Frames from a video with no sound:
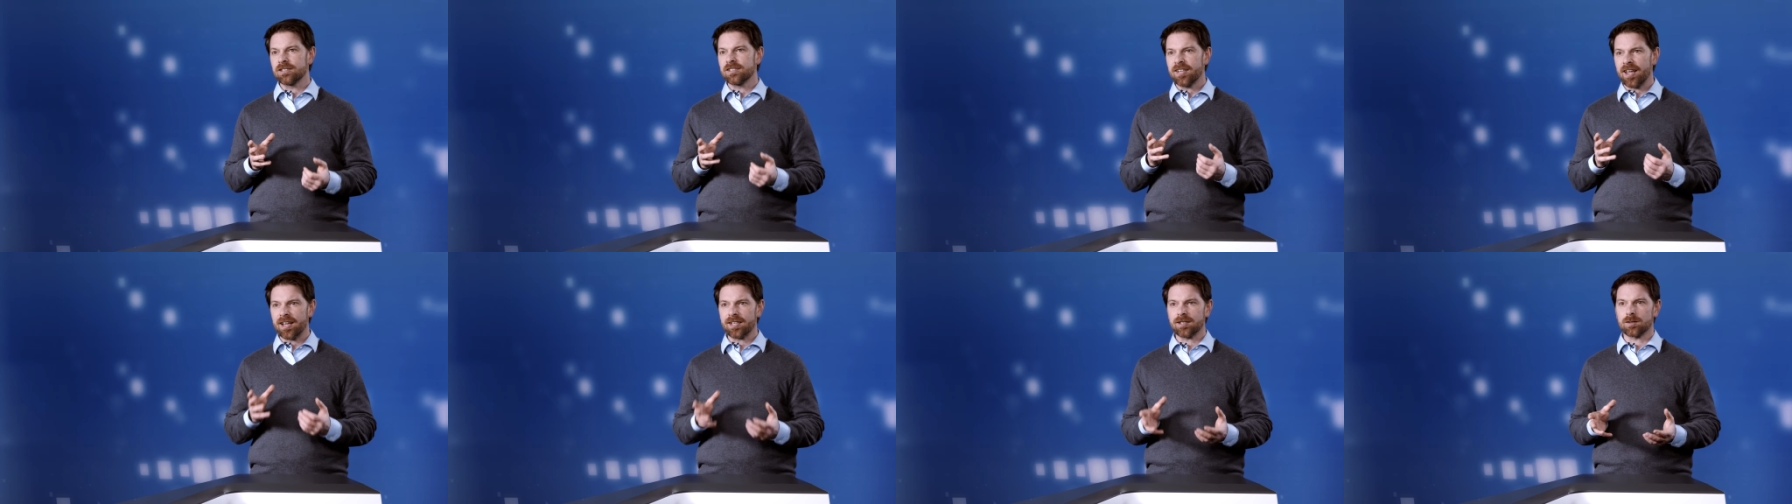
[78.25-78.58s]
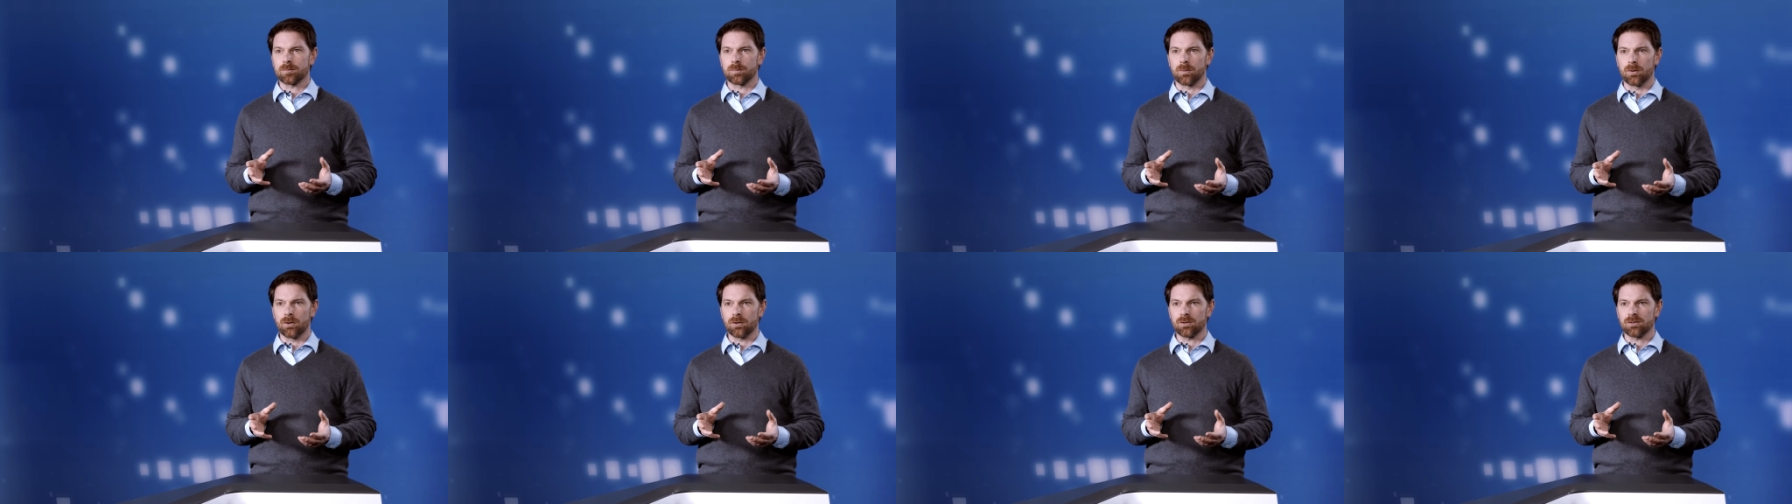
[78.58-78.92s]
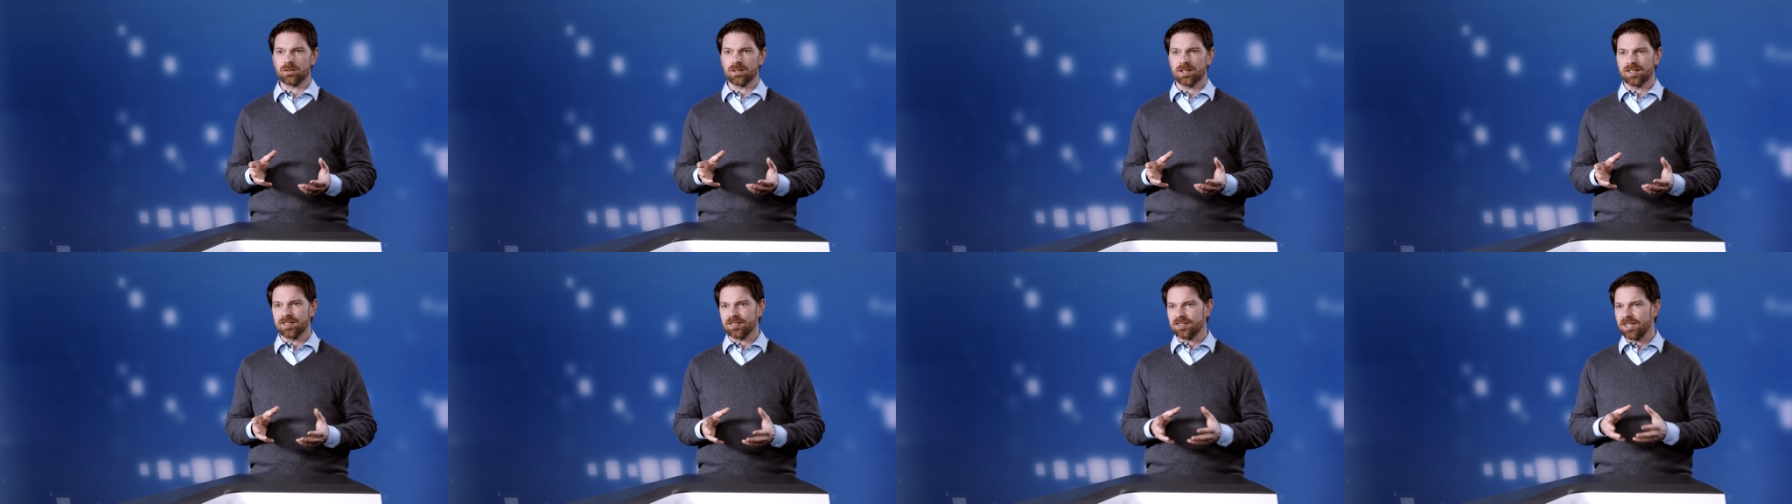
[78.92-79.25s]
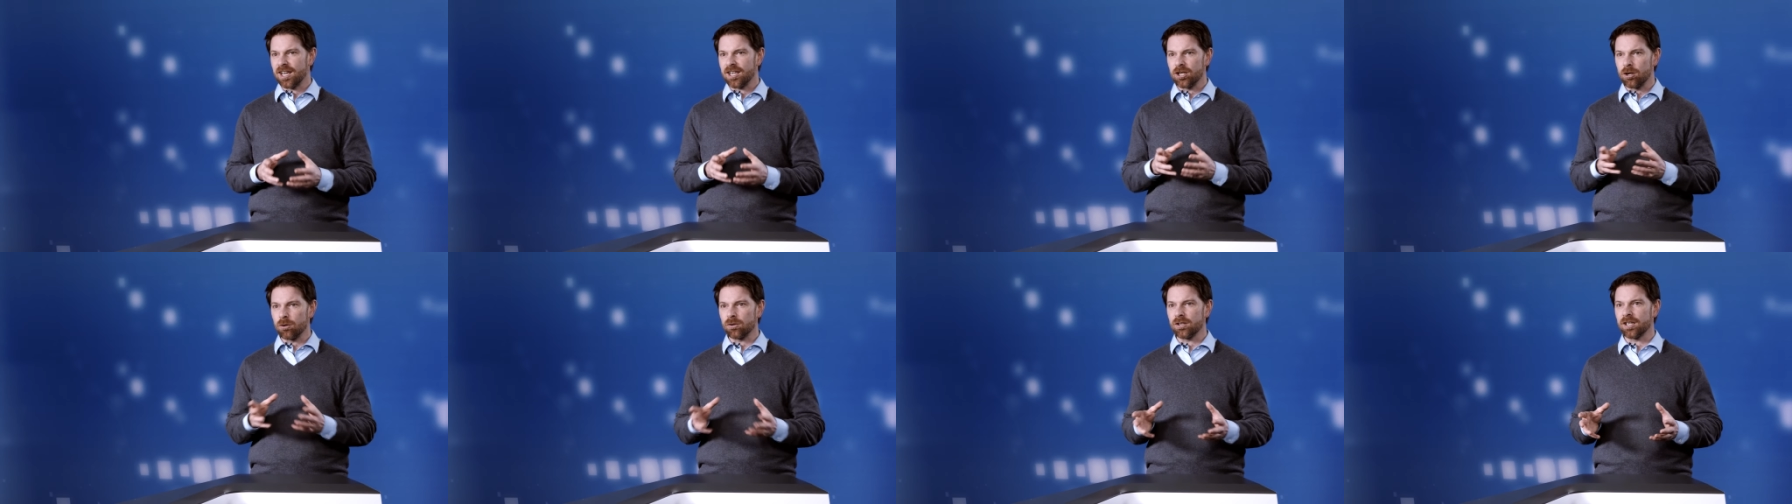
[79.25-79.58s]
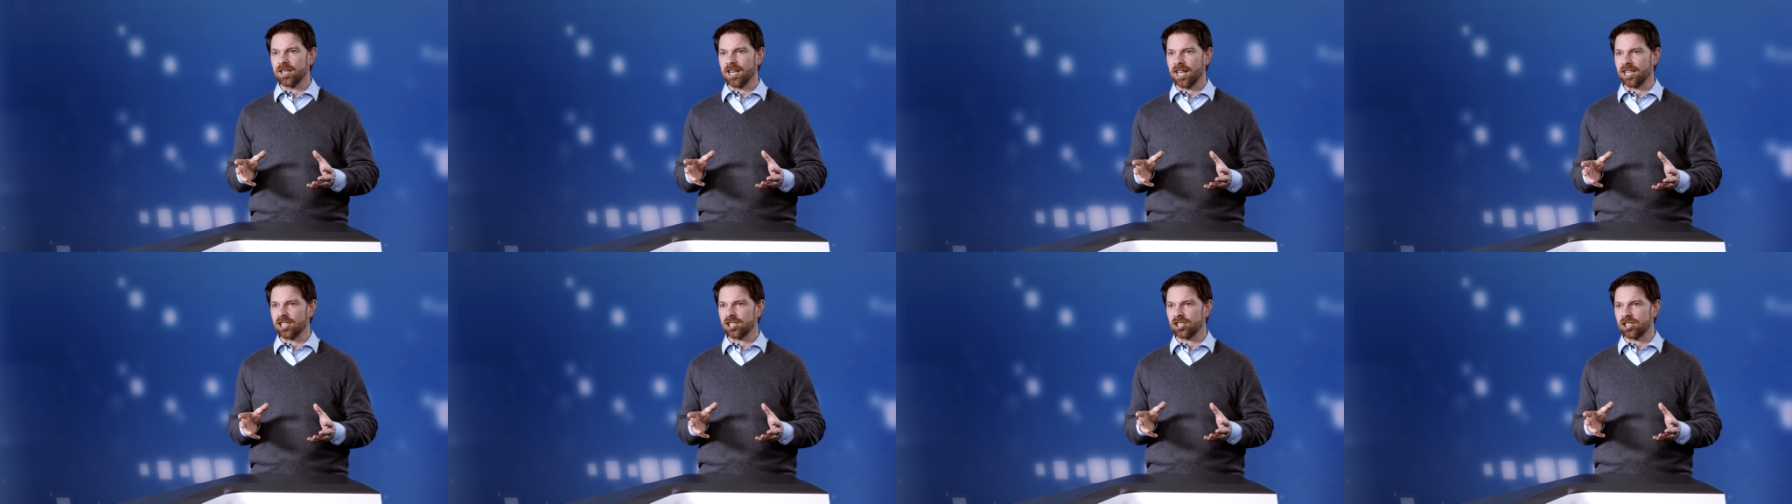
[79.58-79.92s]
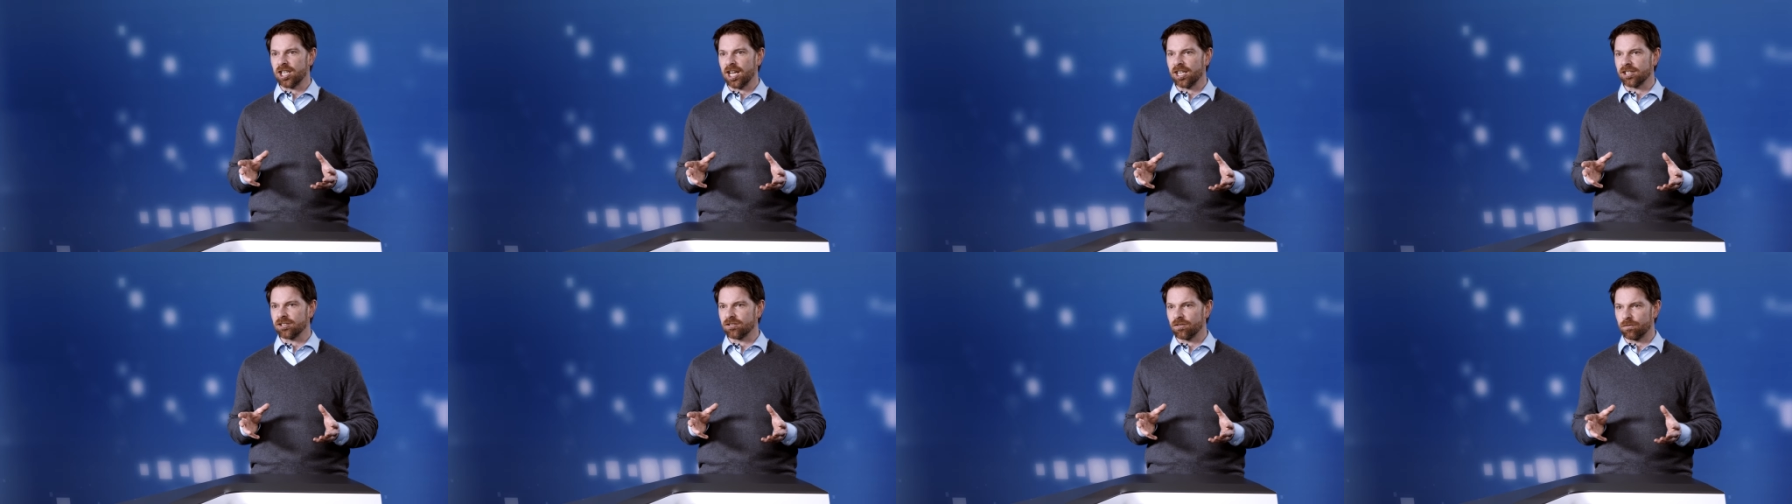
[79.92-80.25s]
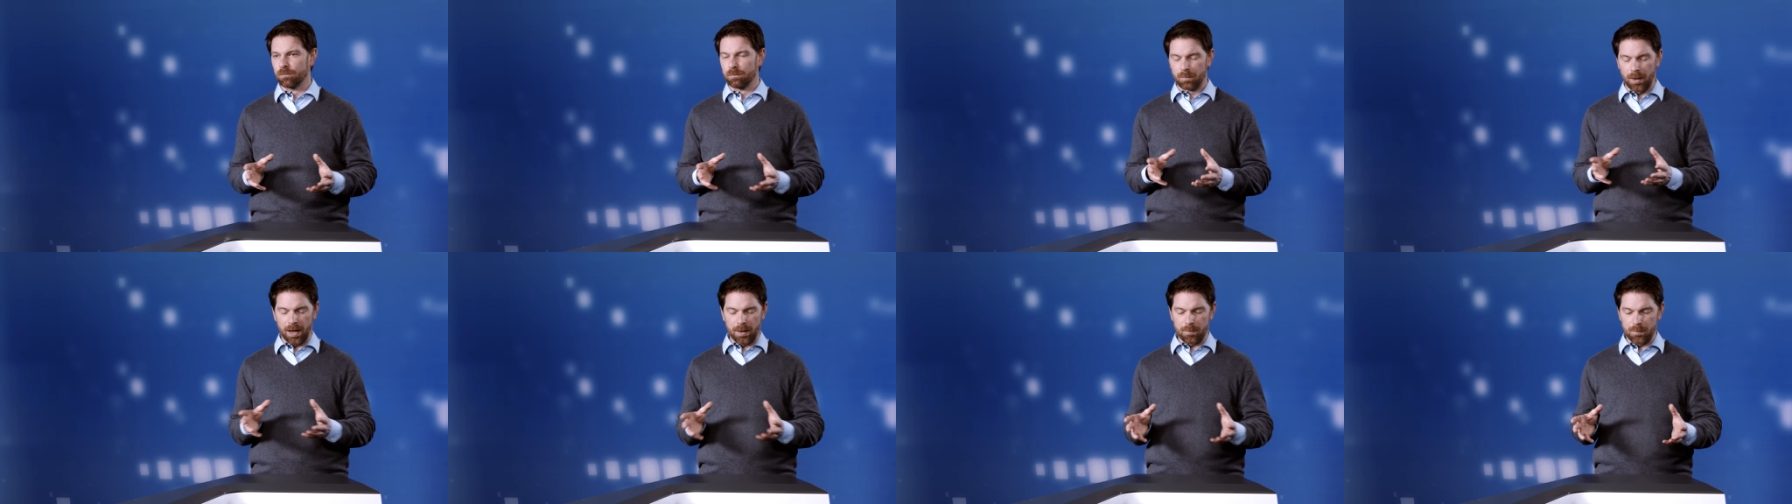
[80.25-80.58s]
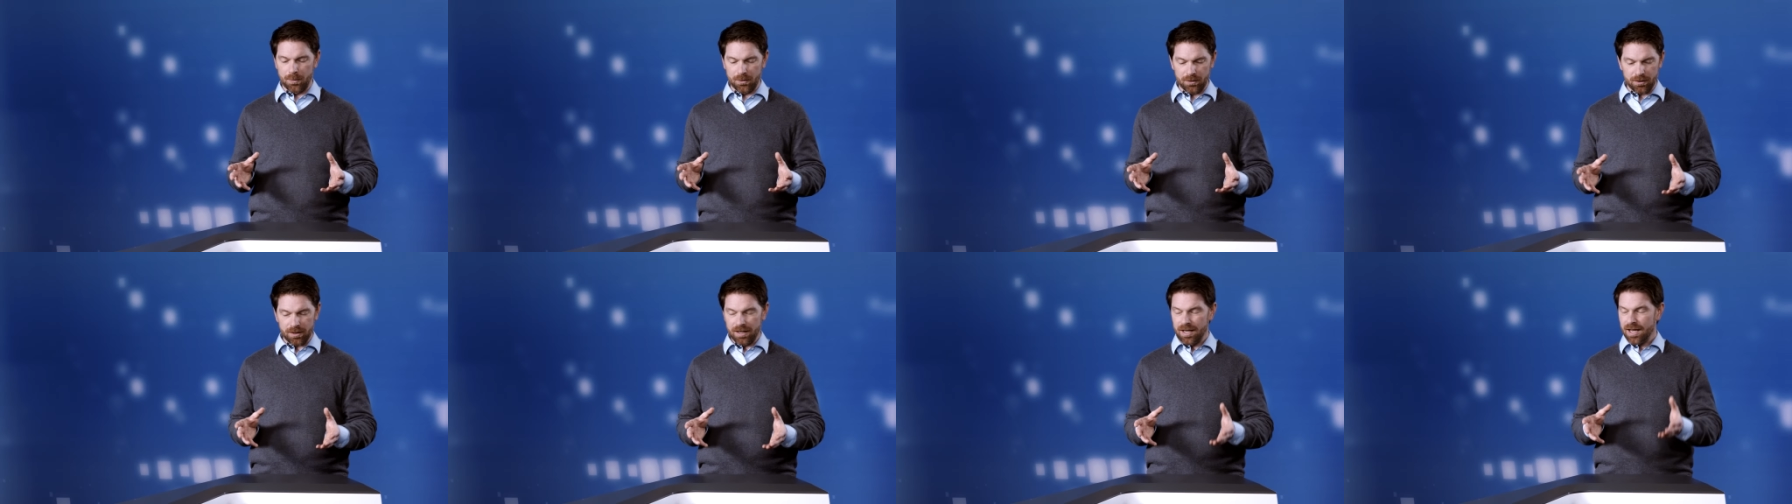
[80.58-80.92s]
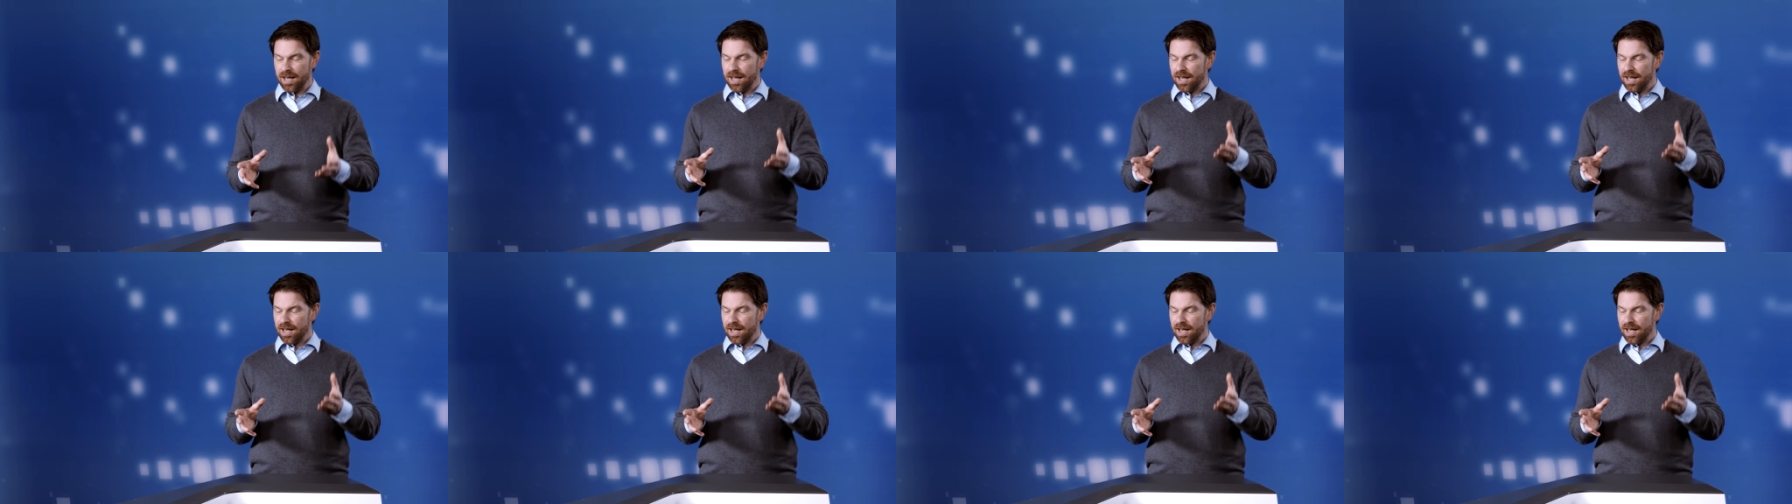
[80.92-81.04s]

textbooks start looking like chunks of paper